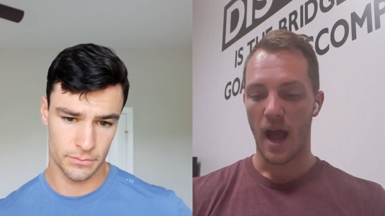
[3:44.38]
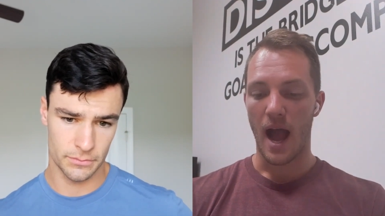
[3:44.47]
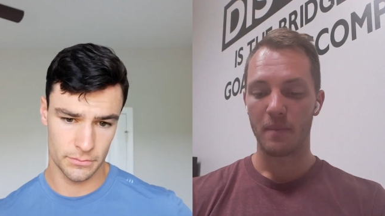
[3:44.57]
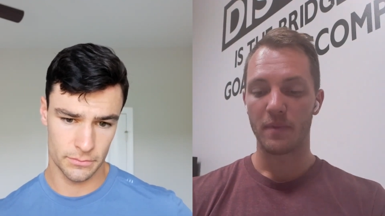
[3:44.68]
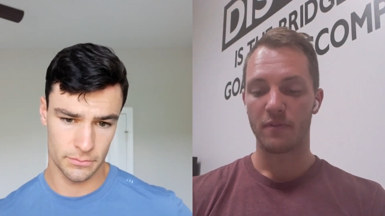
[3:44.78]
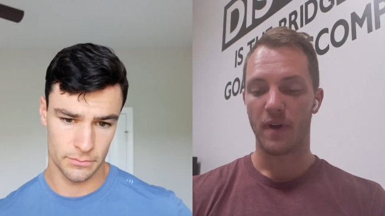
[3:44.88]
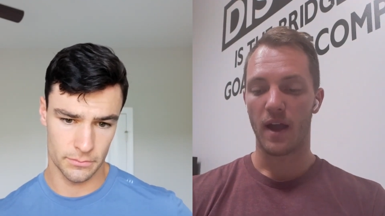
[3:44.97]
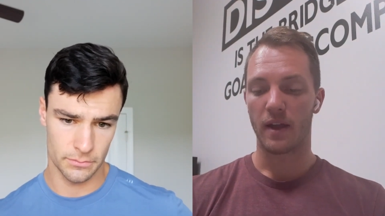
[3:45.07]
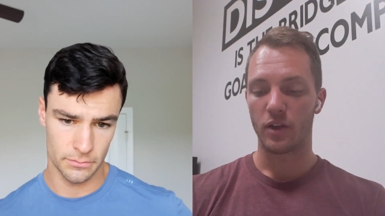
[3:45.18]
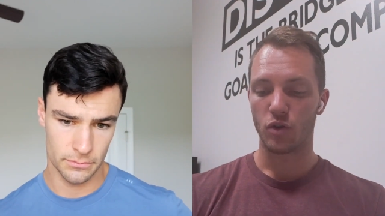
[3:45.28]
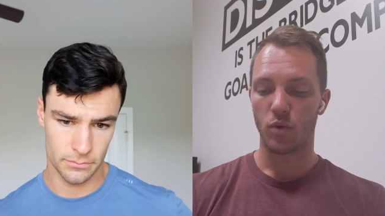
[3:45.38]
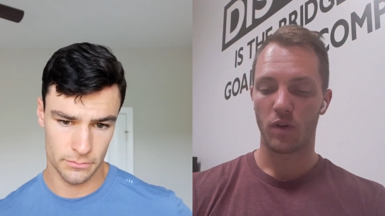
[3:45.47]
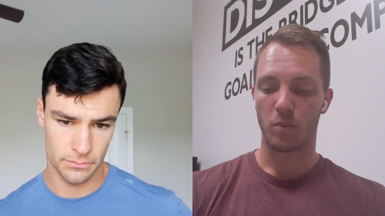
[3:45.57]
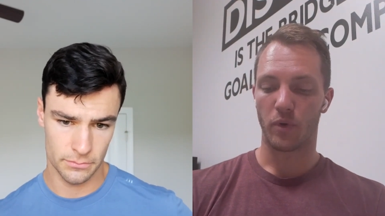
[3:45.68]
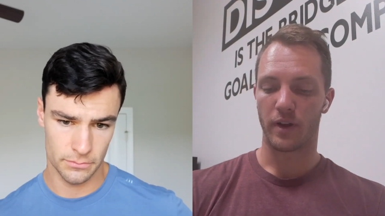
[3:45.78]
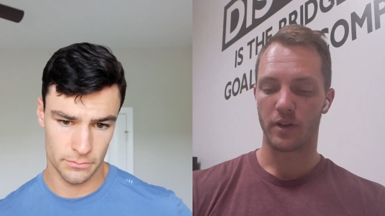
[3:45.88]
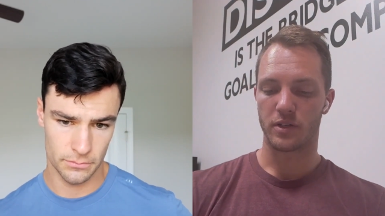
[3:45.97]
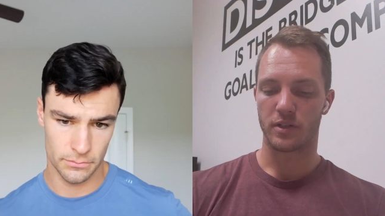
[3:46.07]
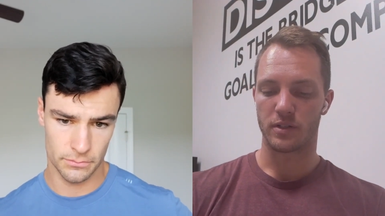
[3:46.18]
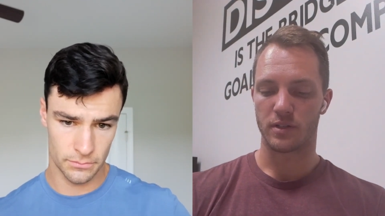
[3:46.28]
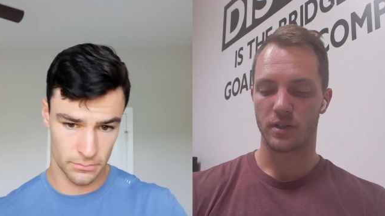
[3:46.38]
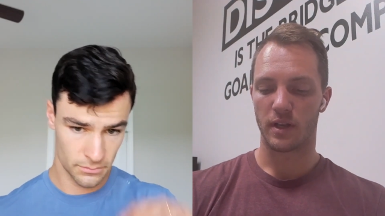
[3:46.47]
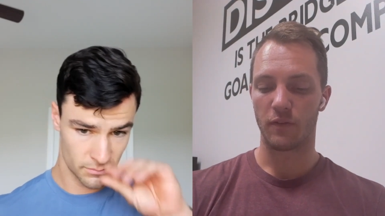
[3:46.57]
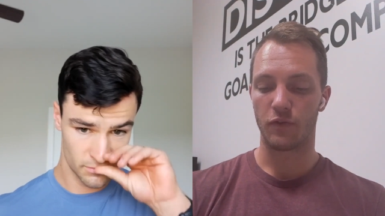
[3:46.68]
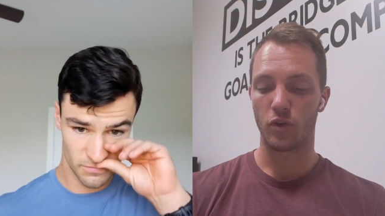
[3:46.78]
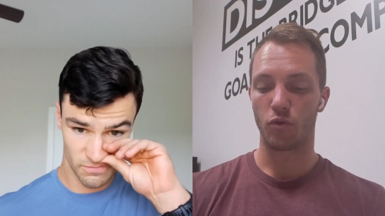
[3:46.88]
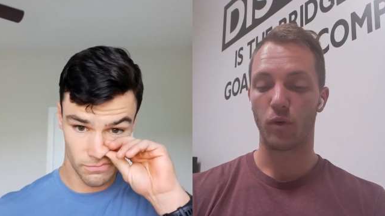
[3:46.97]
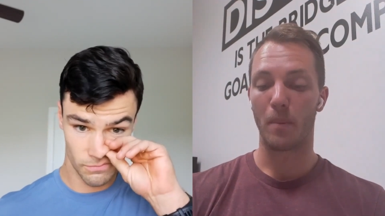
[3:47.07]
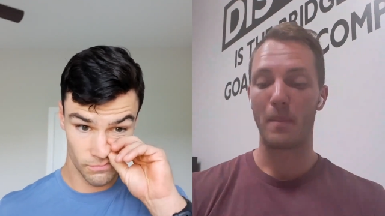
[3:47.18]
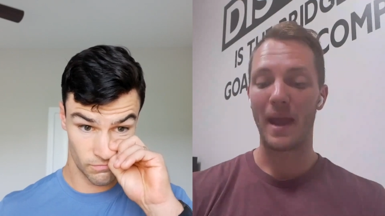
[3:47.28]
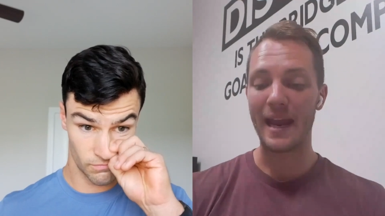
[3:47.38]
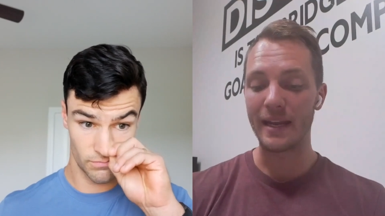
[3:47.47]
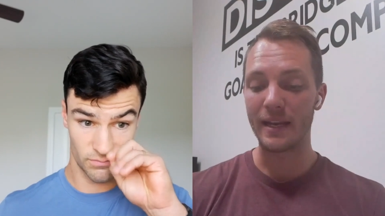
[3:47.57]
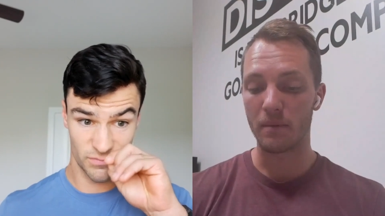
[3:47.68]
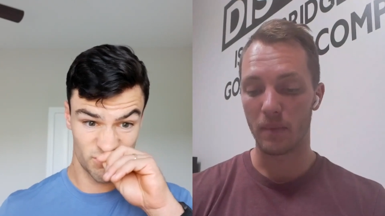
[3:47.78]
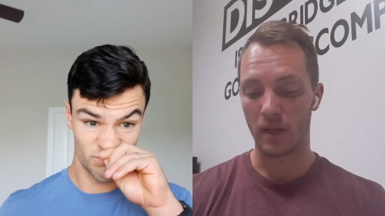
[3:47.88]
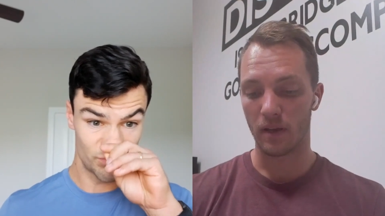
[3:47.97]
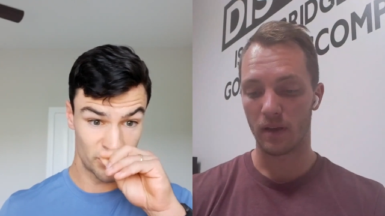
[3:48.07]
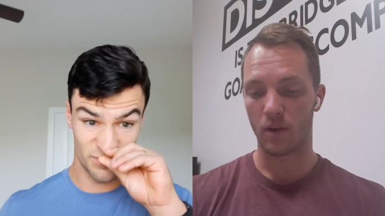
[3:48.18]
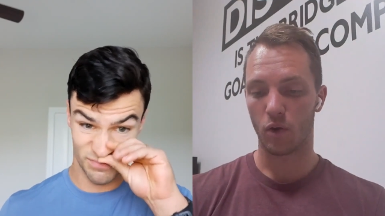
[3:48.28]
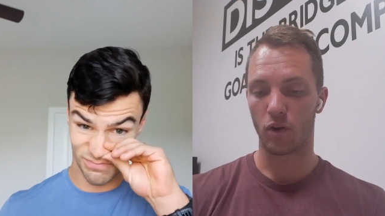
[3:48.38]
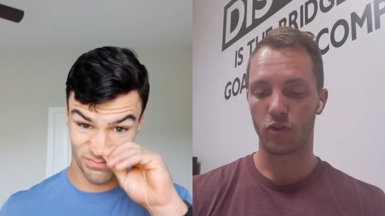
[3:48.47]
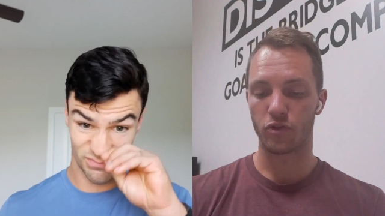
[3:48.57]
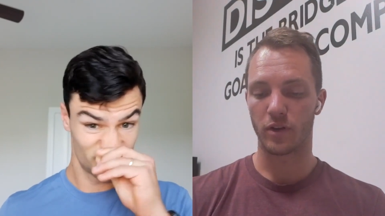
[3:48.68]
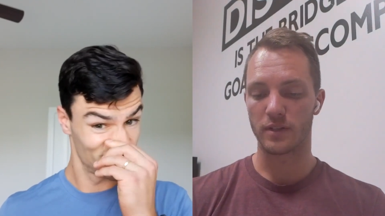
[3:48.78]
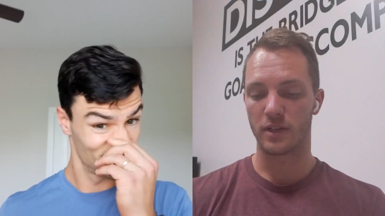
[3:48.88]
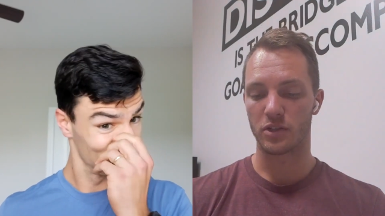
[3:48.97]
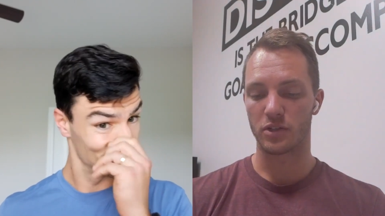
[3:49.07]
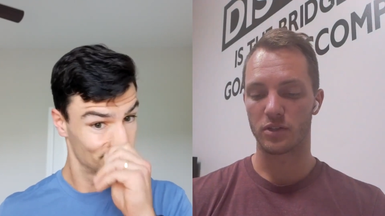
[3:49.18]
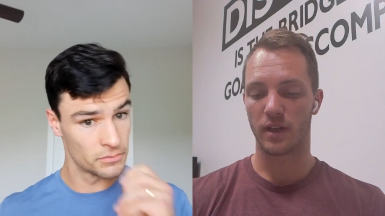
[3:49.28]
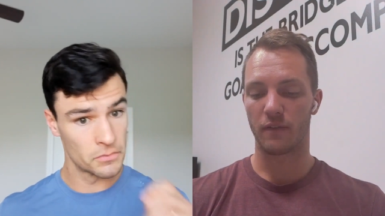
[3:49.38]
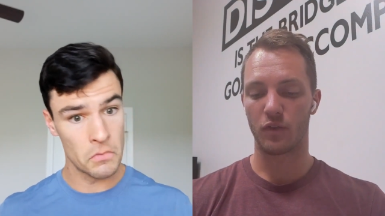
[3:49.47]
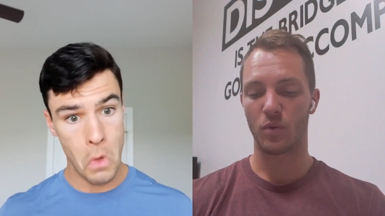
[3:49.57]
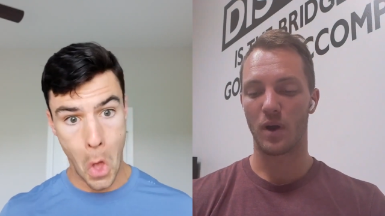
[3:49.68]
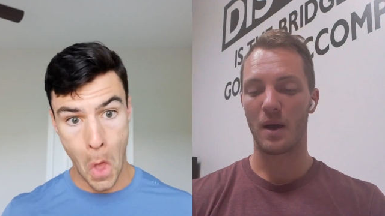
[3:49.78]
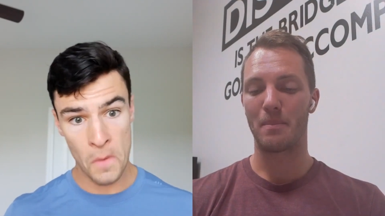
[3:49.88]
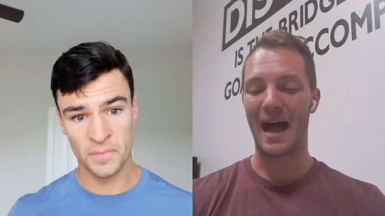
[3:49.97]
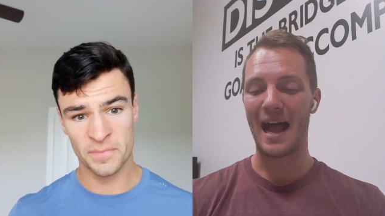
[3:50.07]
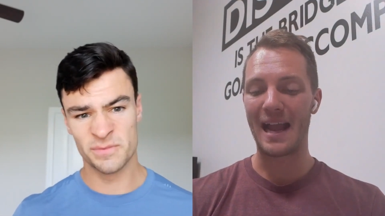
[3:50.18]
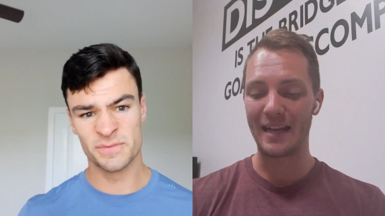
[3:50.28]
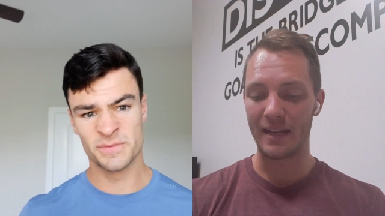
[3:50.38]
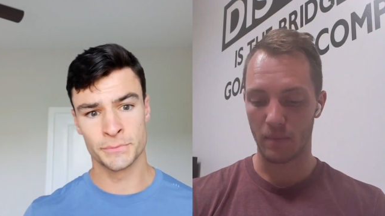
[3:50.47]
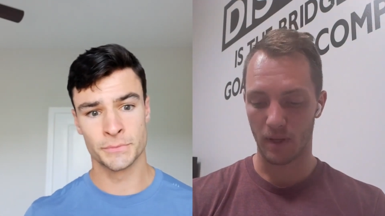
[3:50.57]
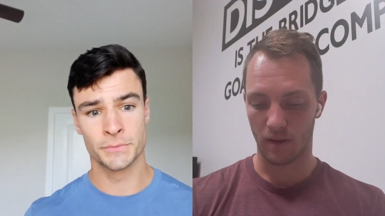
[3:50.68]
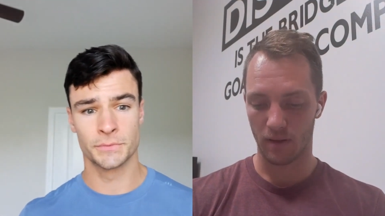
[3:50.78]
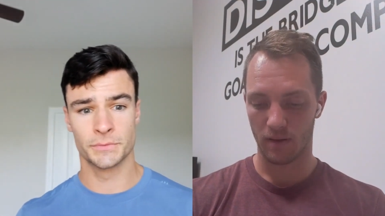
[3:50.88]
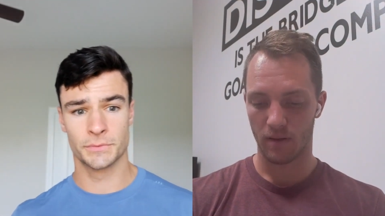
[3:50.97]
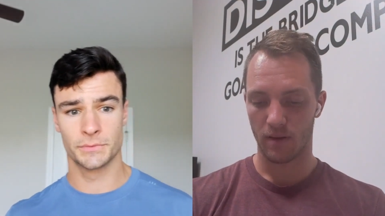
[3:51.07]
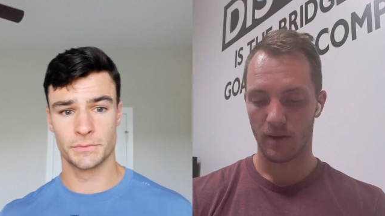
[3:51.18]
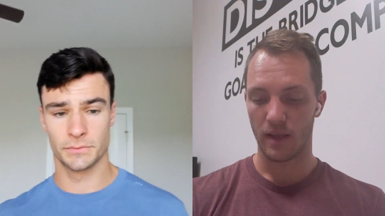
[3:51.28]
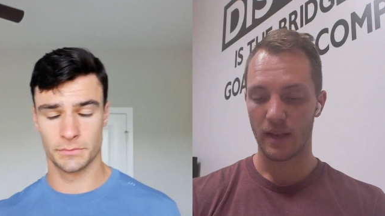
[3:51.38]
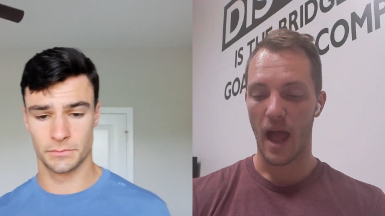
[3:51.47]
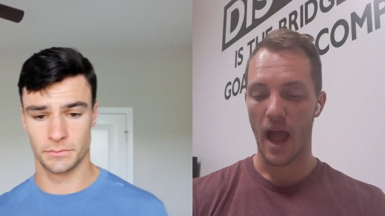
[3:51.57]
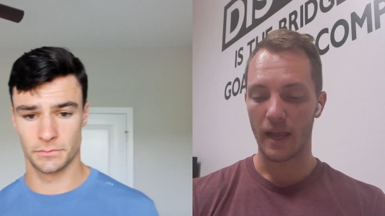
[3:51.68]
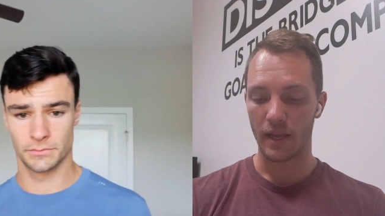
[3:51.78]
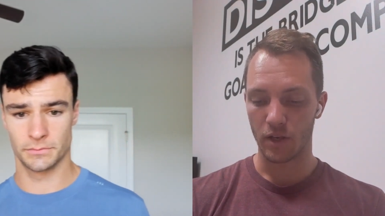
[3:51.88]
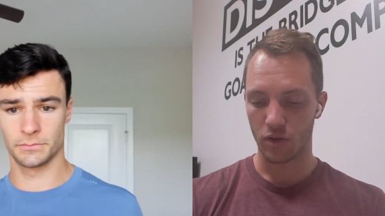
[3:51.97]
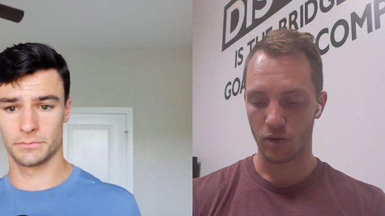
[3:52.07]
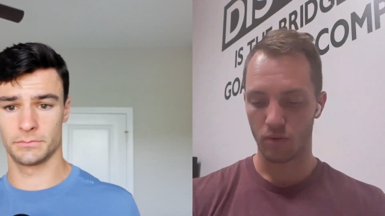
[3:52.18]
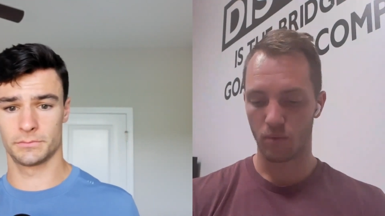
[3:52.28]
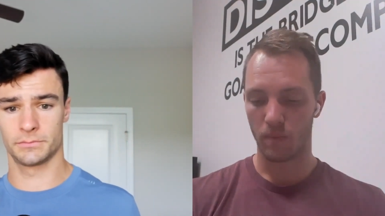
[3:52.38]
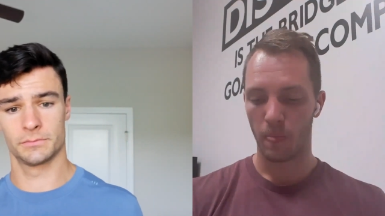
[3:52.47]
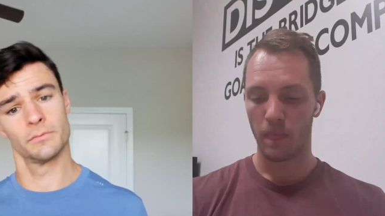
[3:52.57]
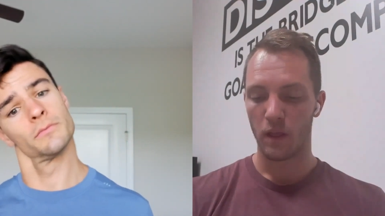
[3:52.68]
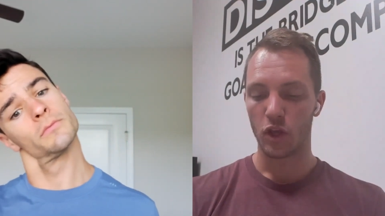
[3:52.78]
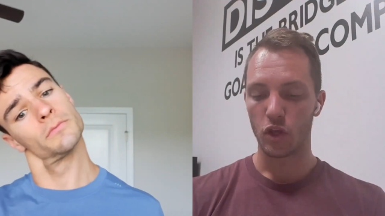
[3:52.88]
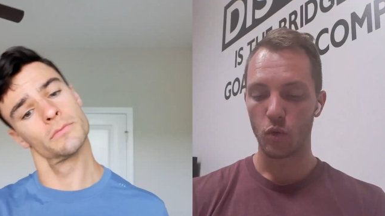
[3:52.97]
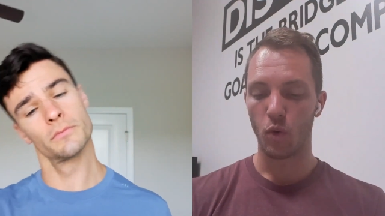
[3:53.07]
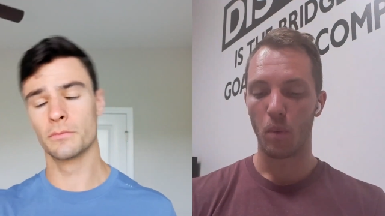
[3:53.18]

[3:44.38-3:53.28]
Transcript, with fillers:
Speaker 1: I am the vine, you are the branches. If you remain in me, or other translations say, if you abide in me, and I in you, you